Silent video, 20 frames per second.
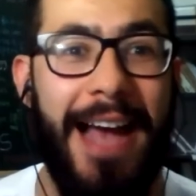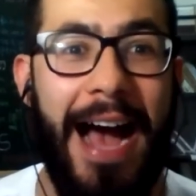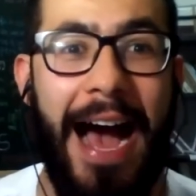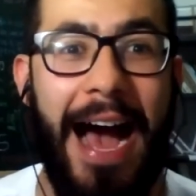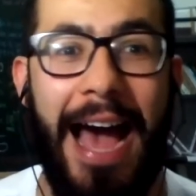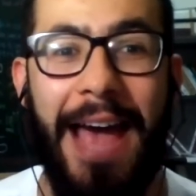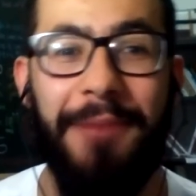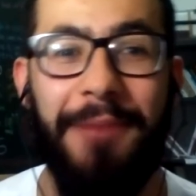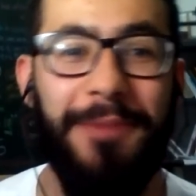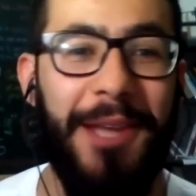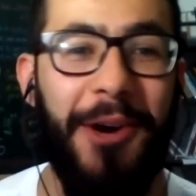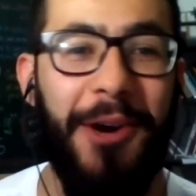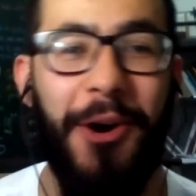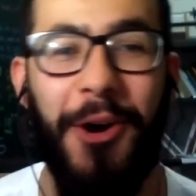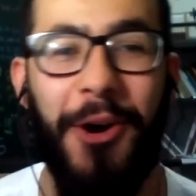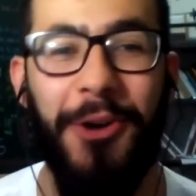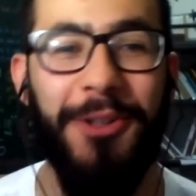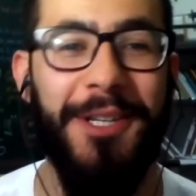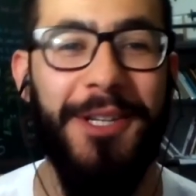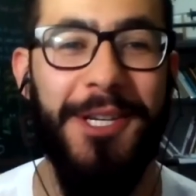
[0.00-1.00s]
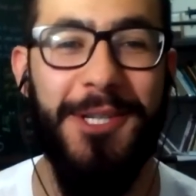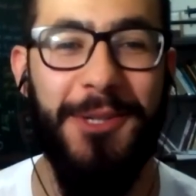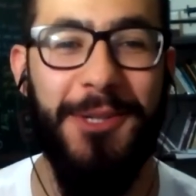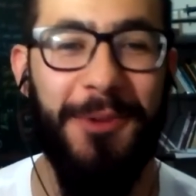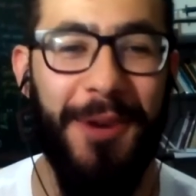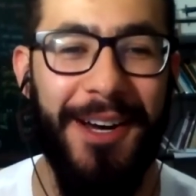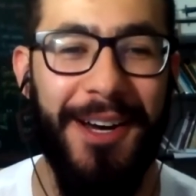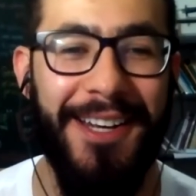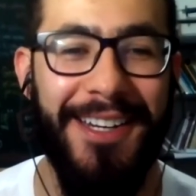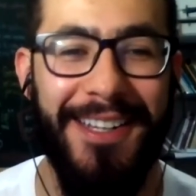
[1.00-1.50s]
I am the oldest
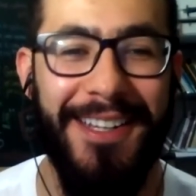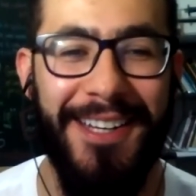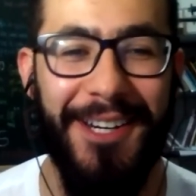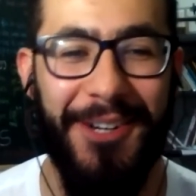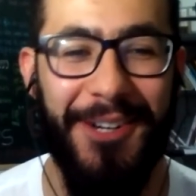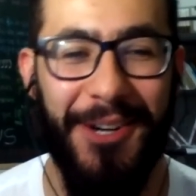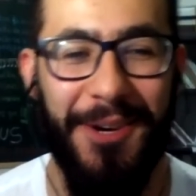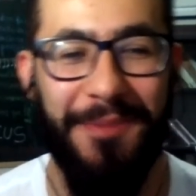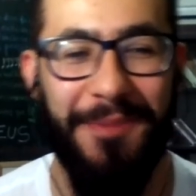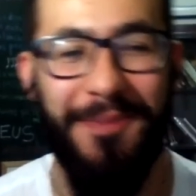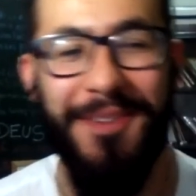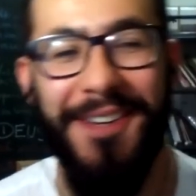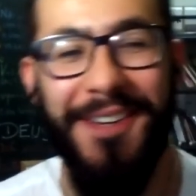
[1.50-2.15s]
one in the group.